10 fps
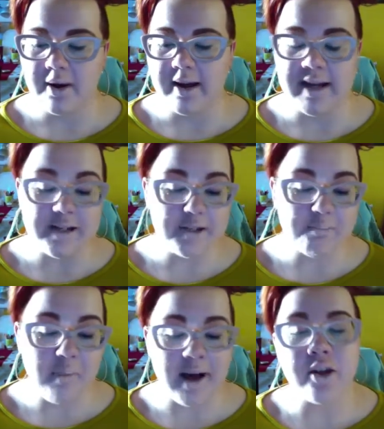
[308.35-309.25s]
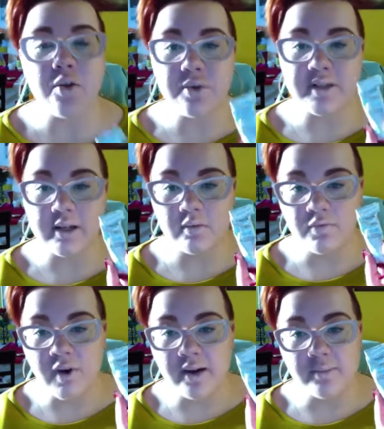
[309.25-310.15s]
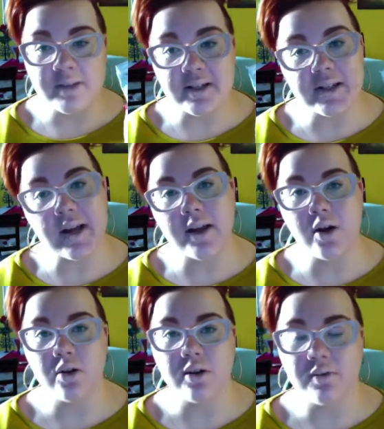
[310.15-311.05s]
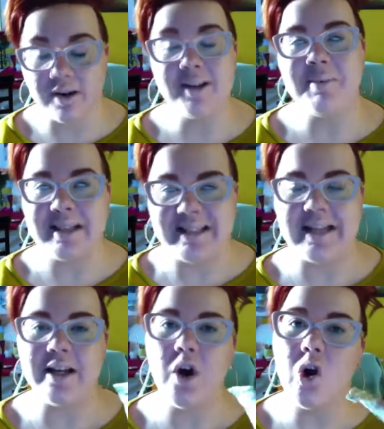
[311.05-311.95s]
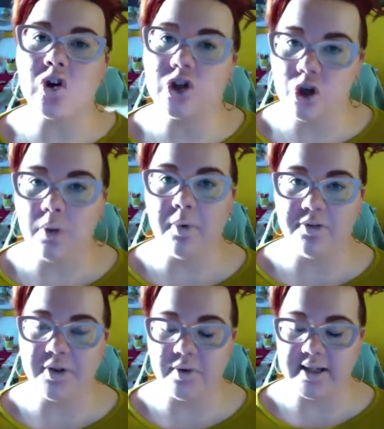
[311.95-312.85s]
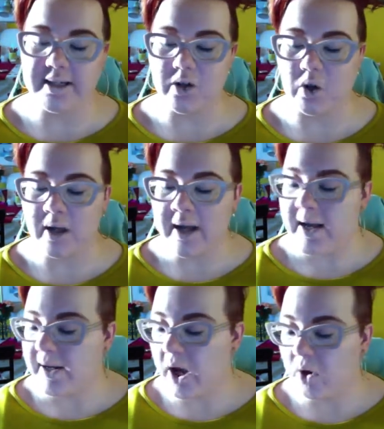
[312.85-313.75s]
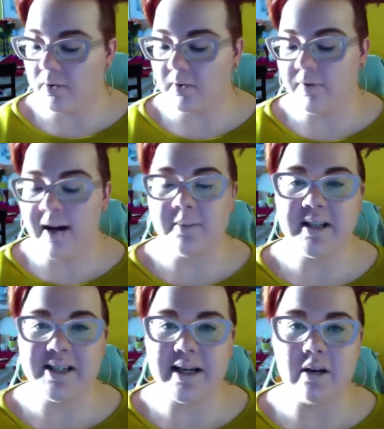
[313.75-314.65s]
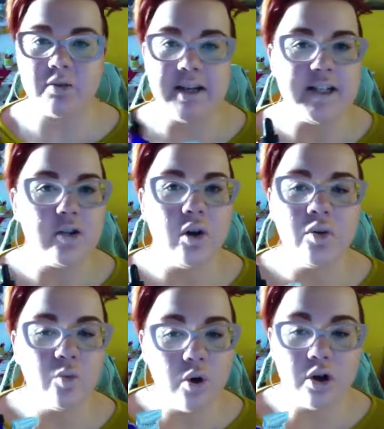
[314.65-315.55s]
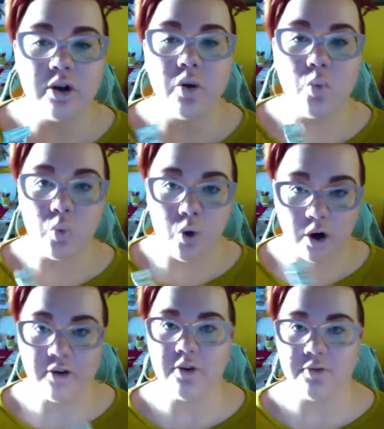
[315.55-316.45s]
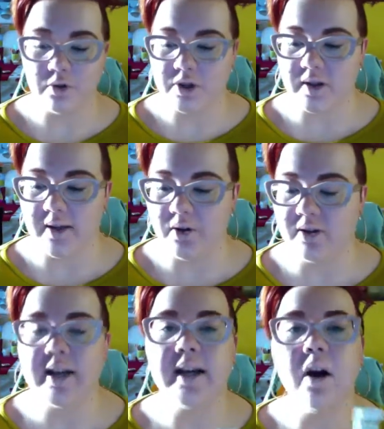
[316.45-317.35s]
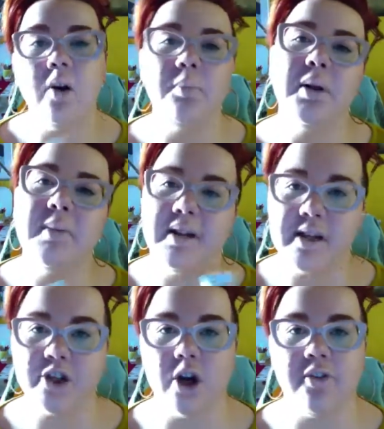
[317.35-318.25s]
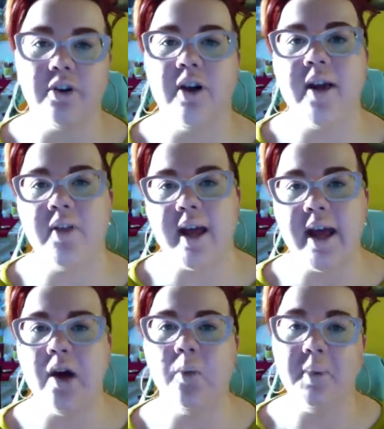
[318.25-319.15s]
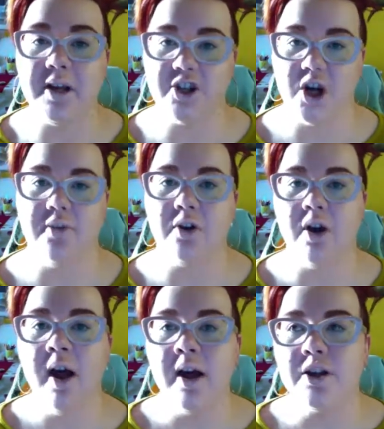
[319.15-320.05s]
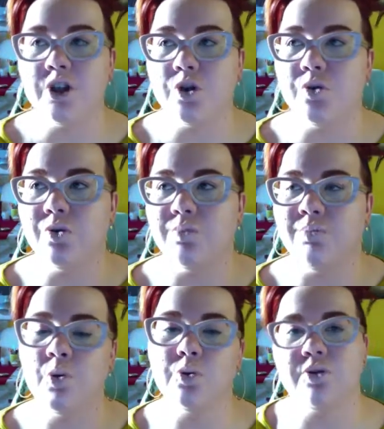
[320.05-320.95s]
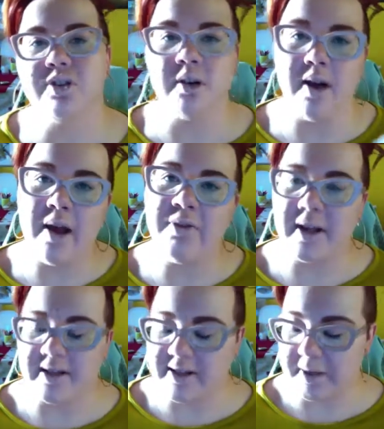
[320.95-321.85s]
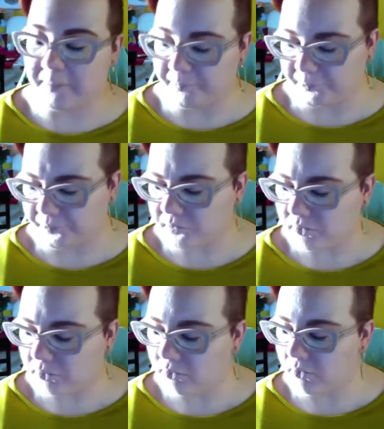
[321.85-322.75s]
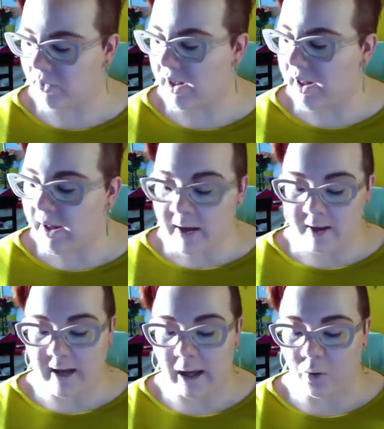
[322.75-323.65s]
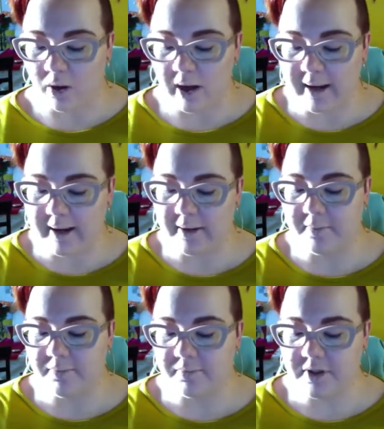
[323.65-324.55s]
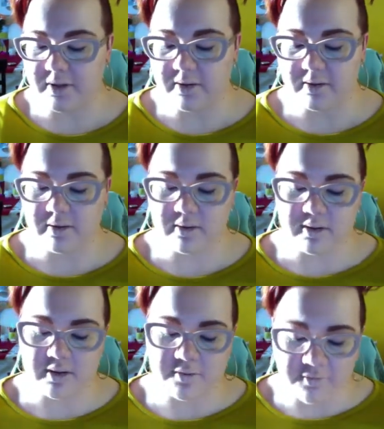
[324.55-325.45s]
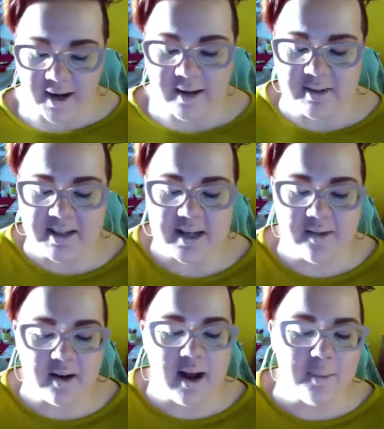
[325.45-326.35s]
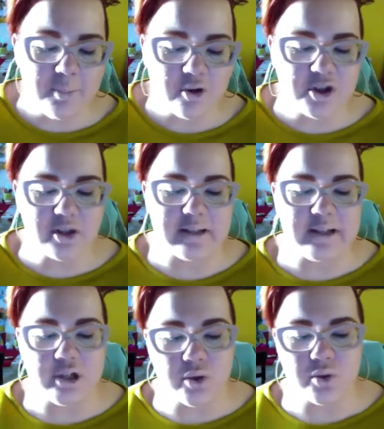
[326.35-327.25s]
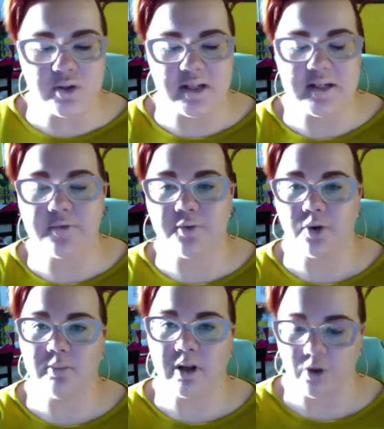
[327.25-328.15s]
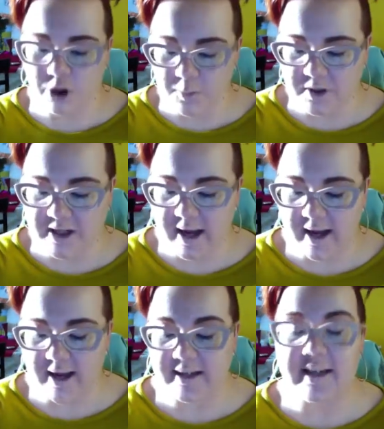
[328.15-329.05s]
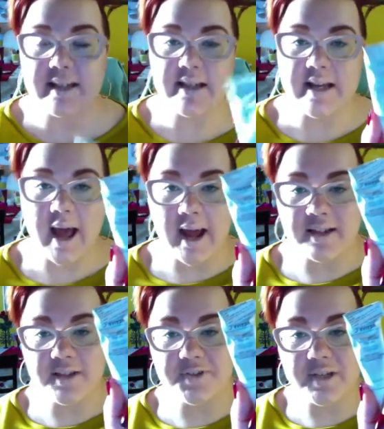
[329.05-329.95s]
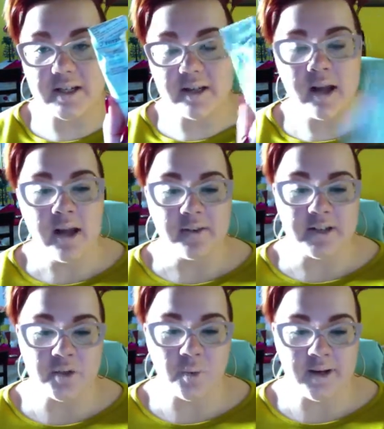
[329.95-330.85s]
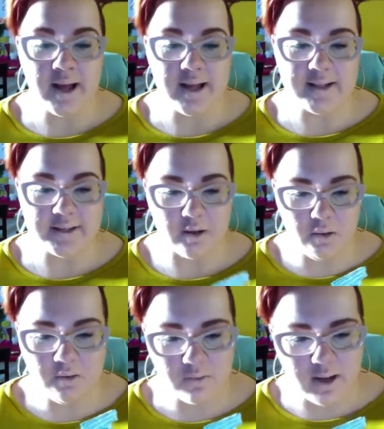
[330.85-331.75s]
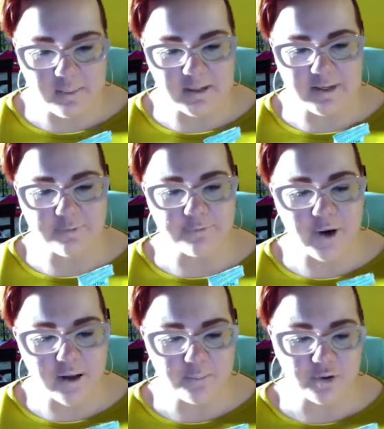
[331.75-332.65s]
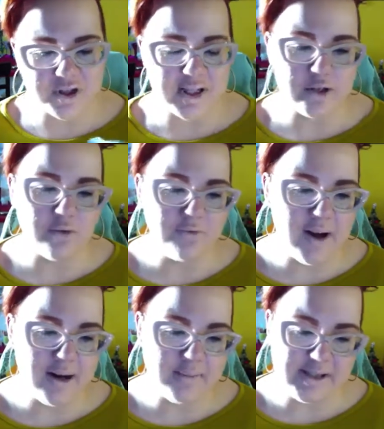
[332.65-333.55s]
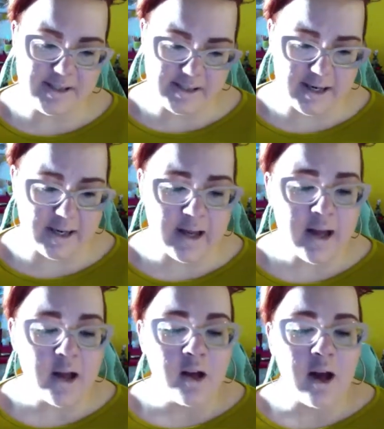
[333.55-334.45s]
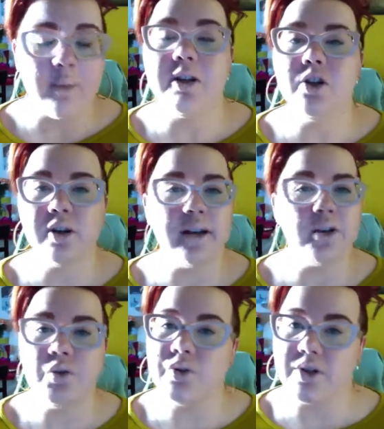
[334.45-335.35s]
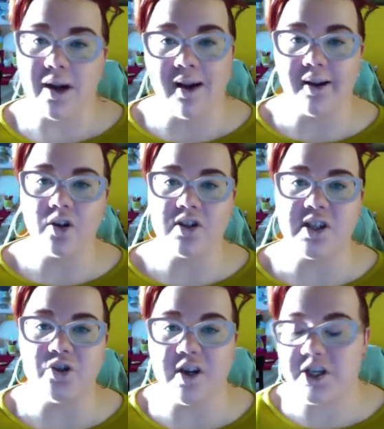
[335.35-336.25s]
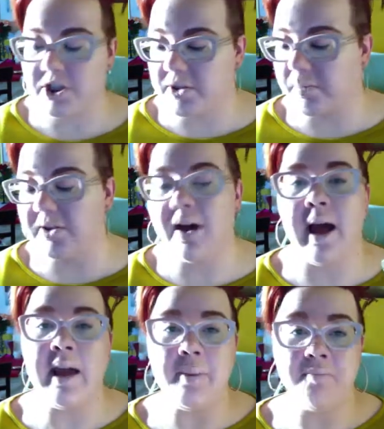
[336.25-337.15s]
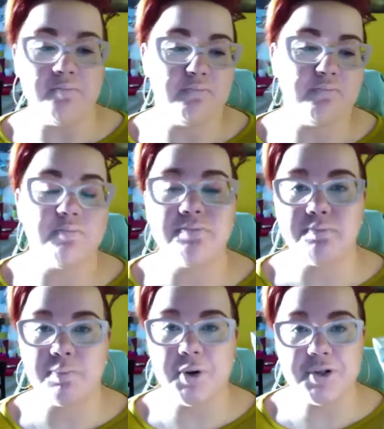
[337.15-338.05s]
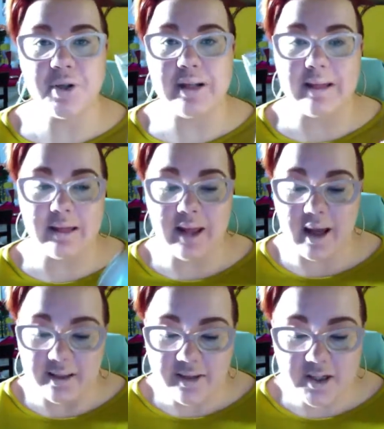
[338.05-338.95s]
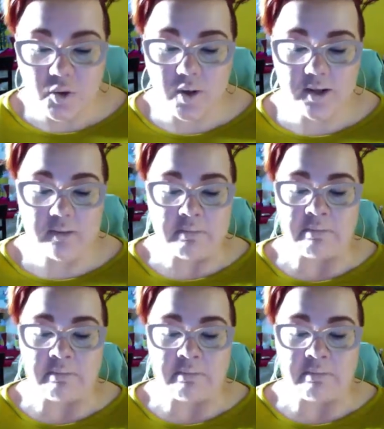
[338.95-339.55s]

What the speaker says: It's by using vitamin C on top of the retinol. Now, vitamin C and retinol work wonderful together. They complement each other and they help each other to boost their efficacy. Now, the vitamin C that I personally use is from La Roche-Posay and is the Active C. This one has, I believe, 5% of vitamin C. I mean, you can use higher concentrations, but I personally like this one.